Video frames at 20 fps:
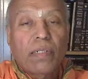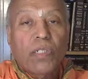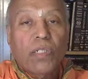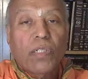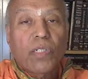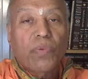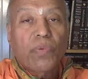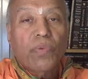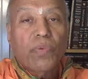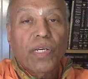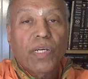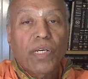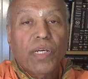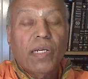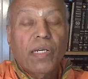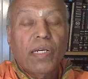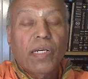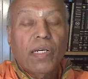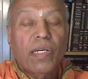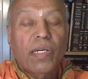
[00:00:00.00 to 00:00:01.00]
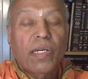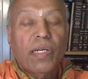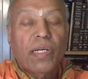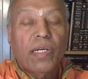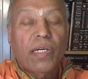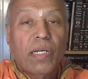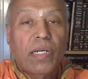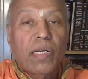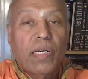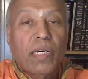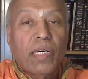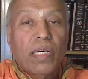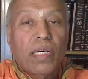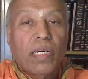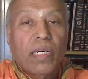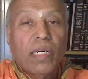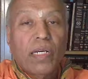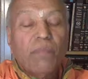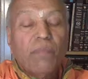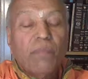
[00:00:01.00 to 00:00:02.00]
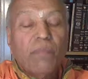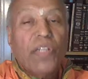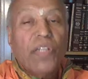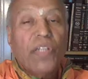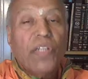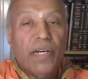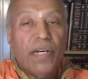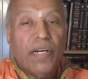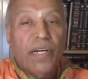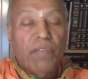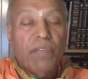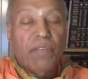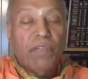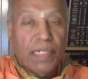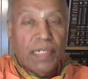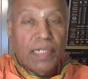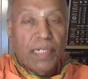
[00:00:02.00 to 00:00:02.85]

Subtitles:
the Naimisharanya village.